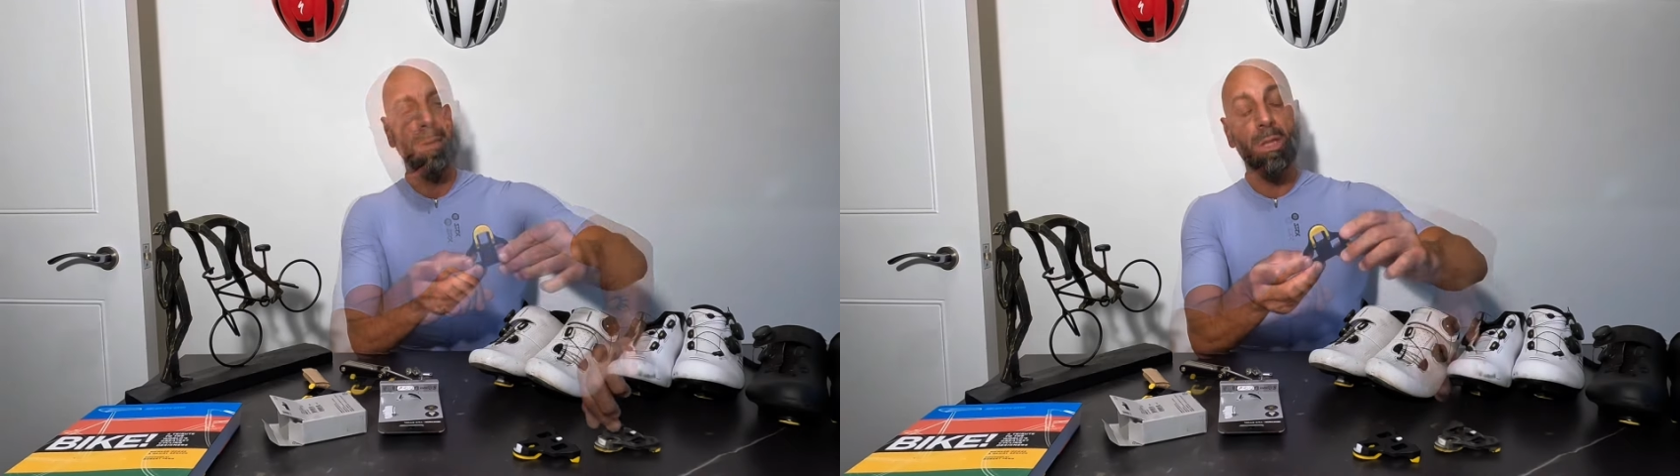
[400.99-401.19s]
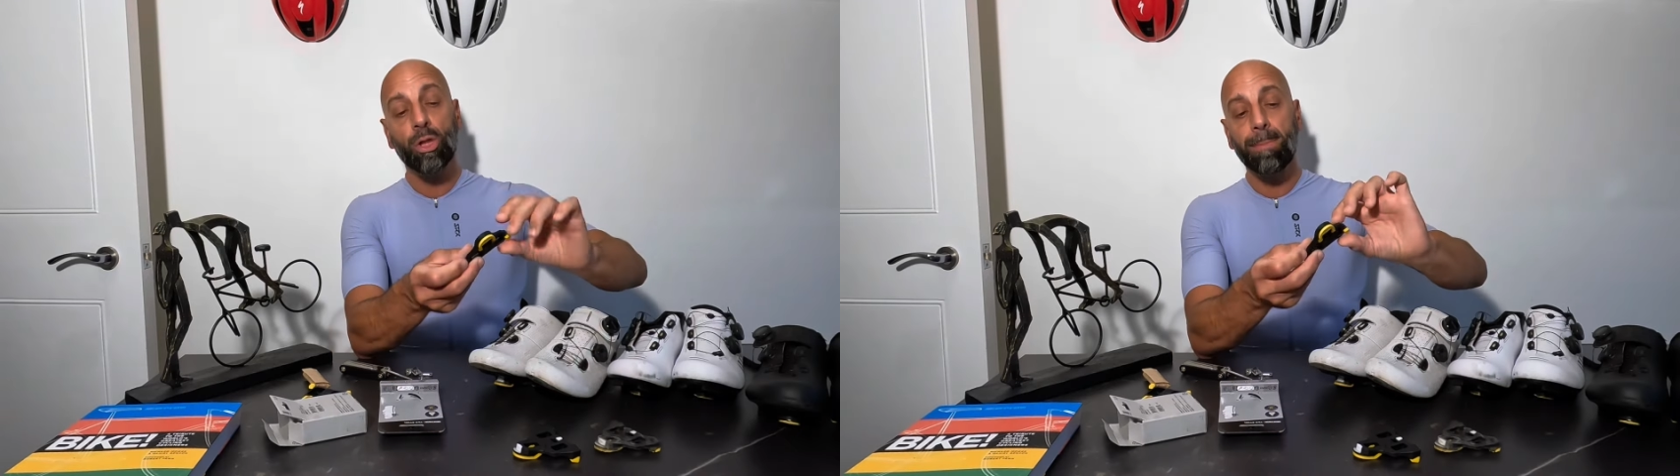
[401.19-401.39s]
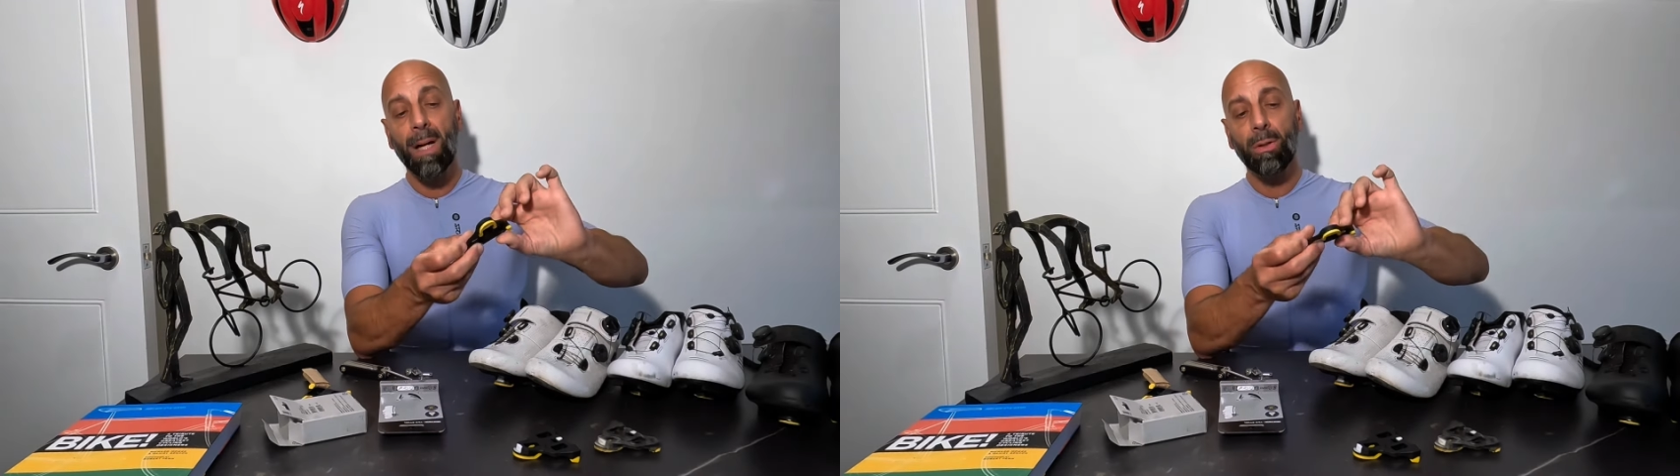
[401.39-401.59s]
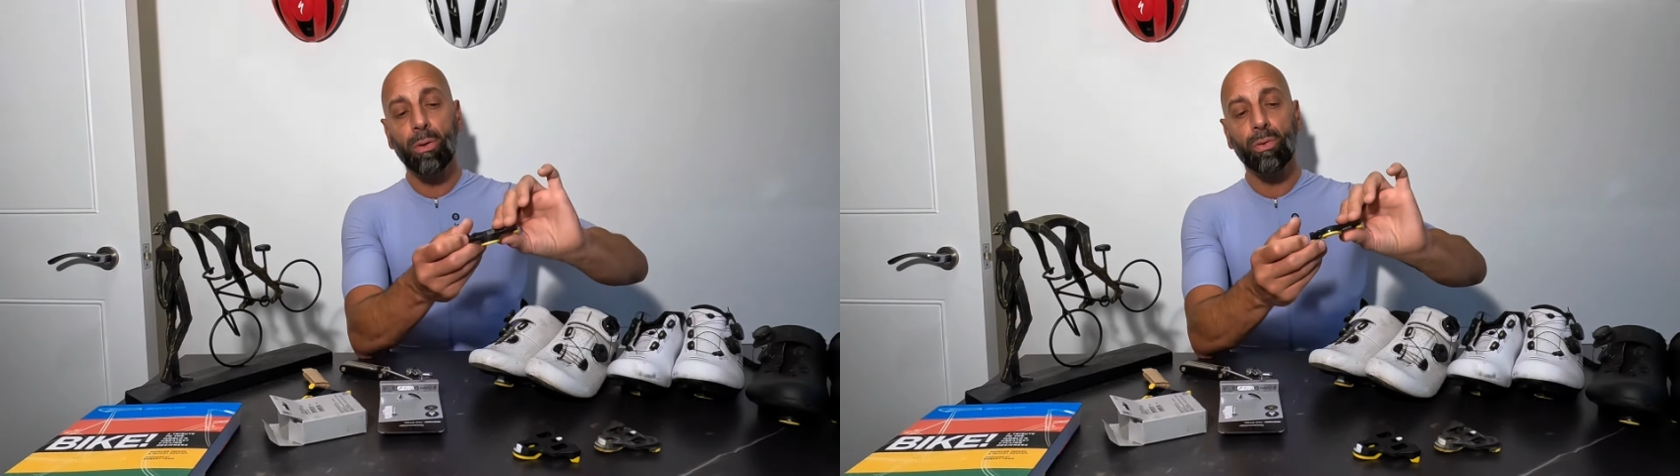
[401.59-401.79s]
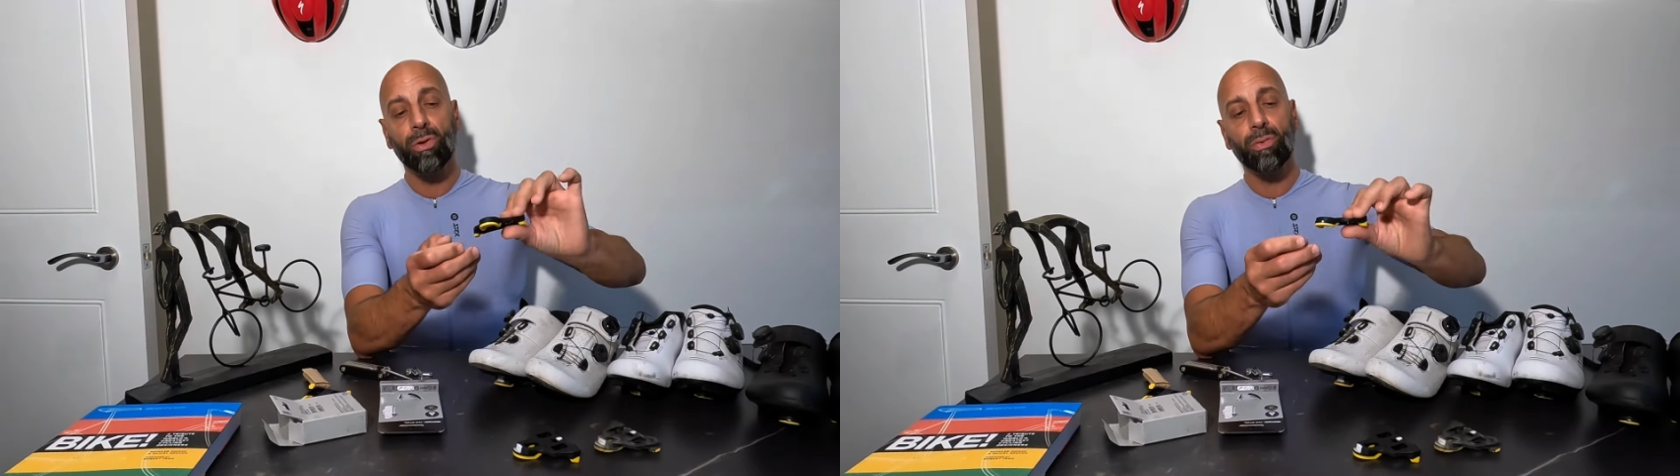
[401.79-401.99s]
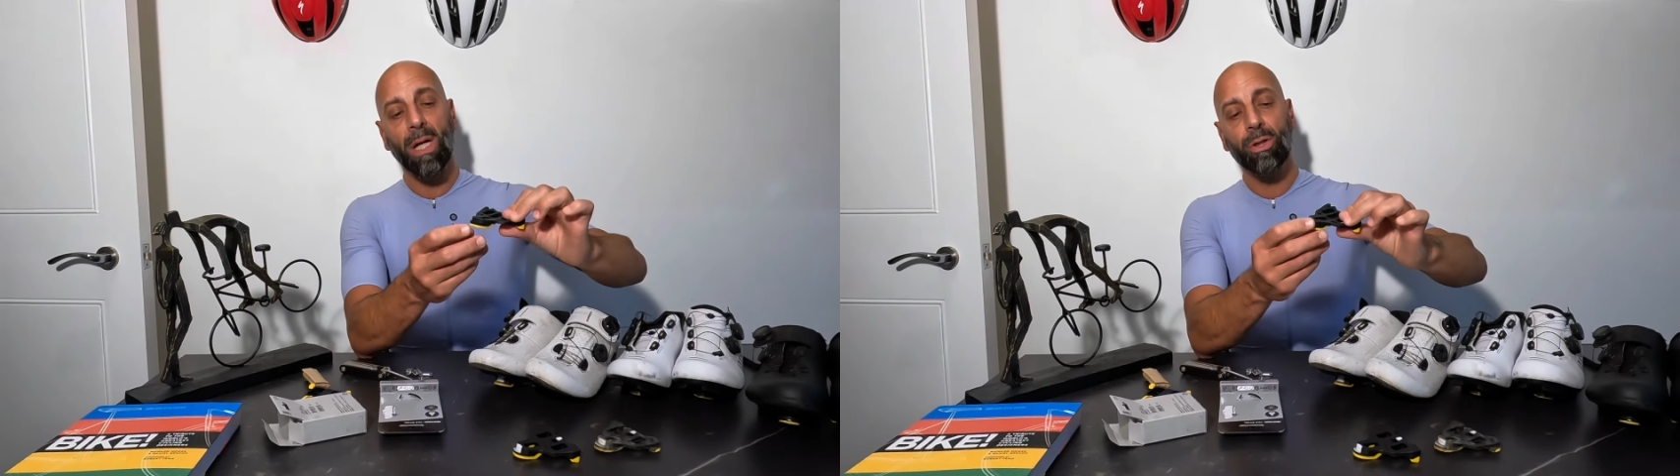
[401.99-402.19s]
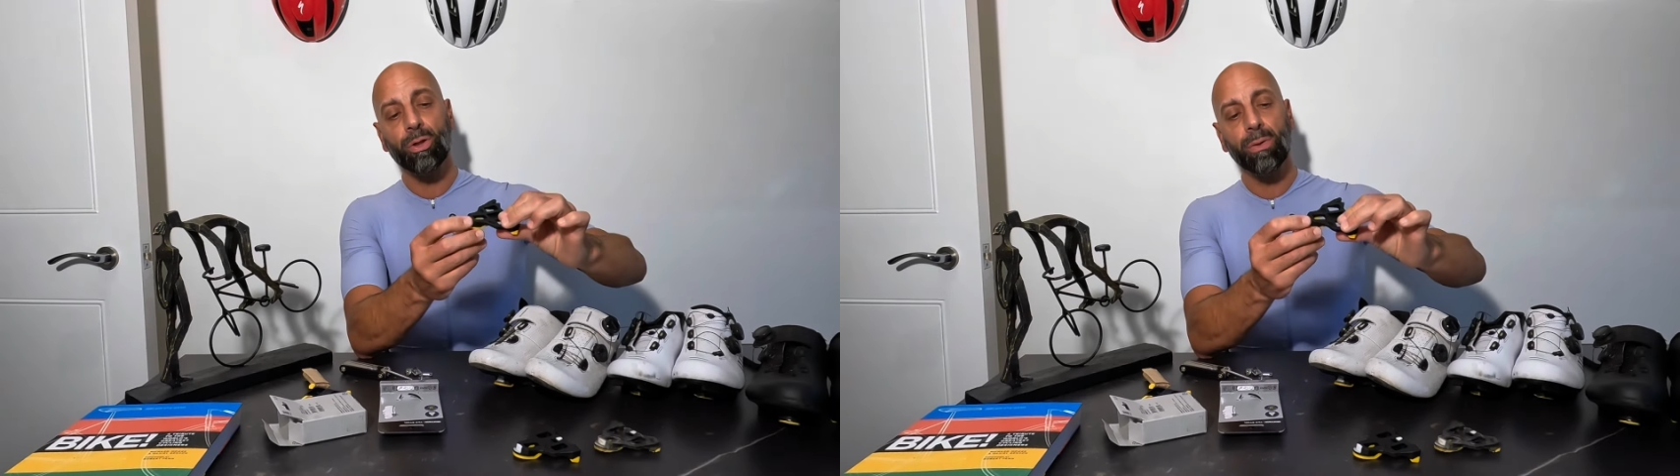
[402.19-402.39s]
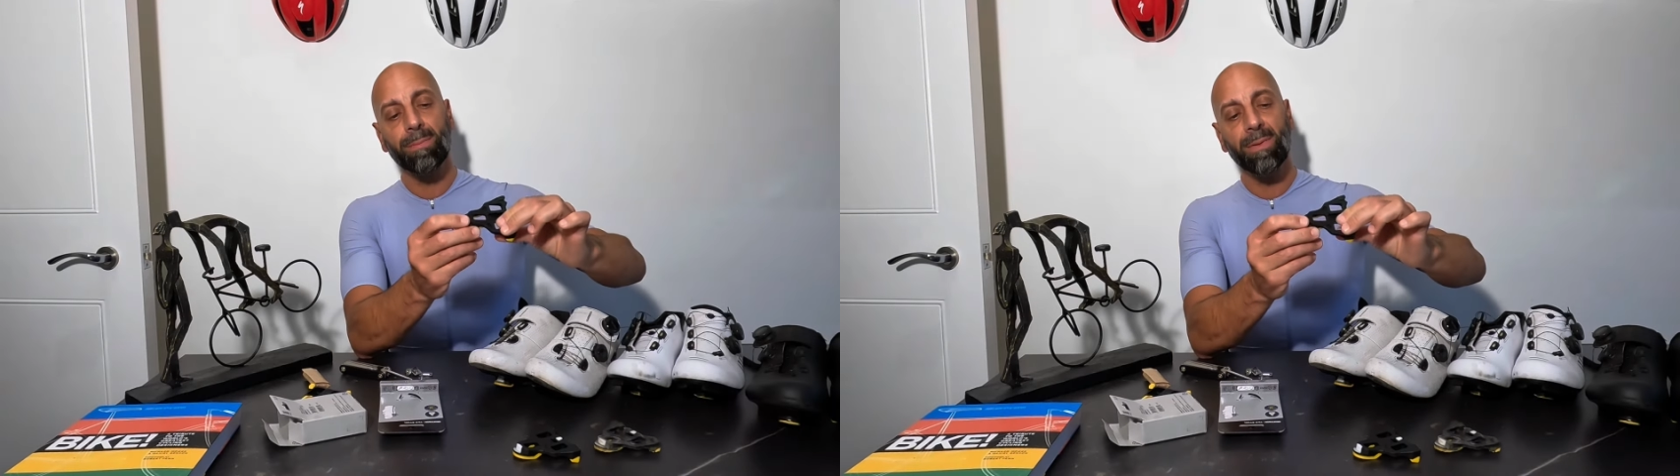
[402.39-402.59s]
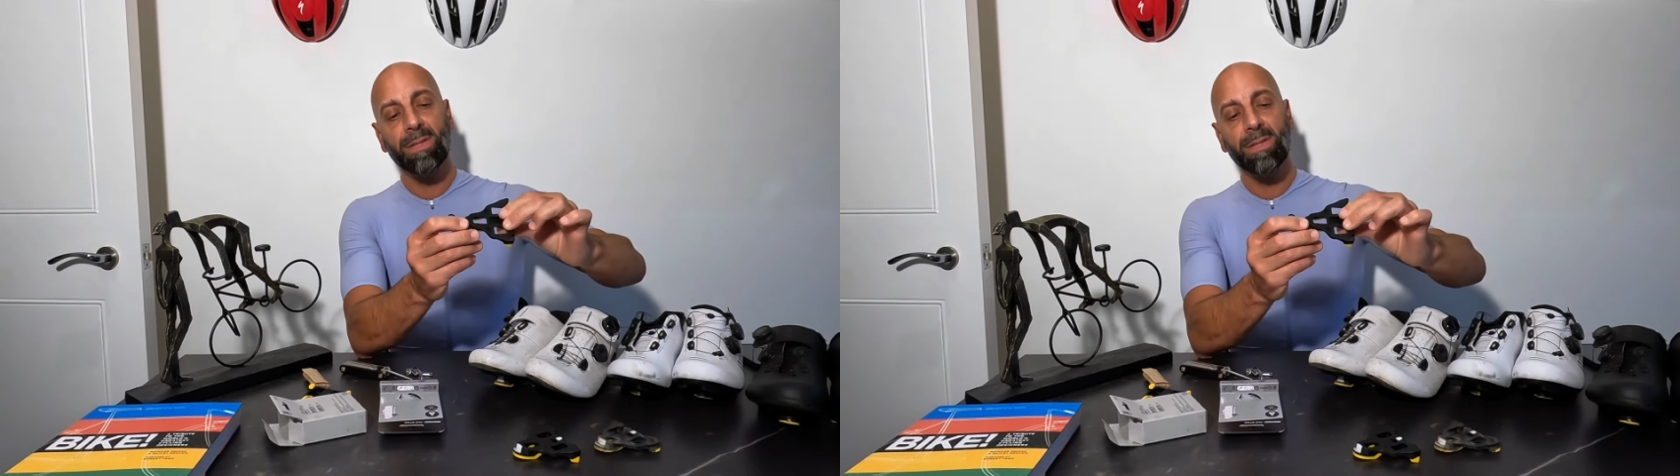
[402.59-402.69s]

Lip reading: The Shimano construction